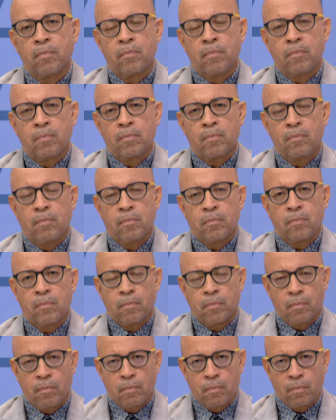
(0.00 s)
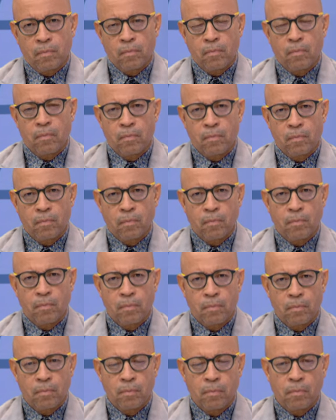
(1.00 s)

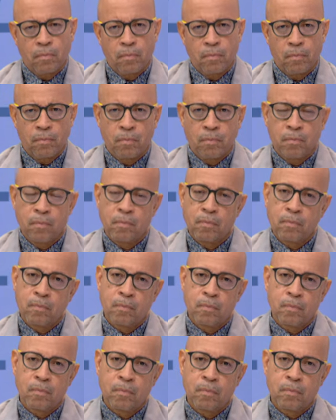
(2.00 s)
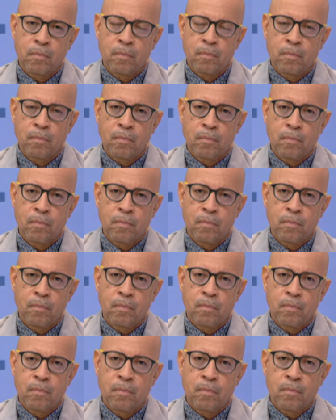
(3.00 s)

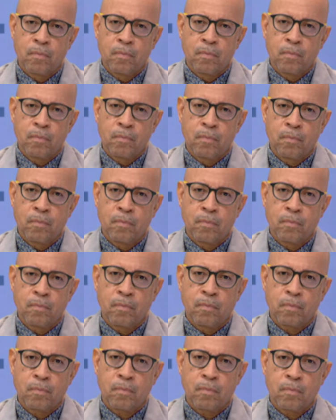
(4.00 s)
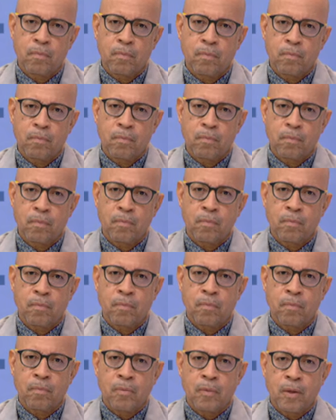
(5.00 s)

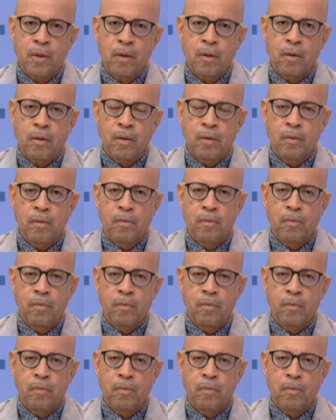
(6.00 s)
No words are spoken by the person on screen.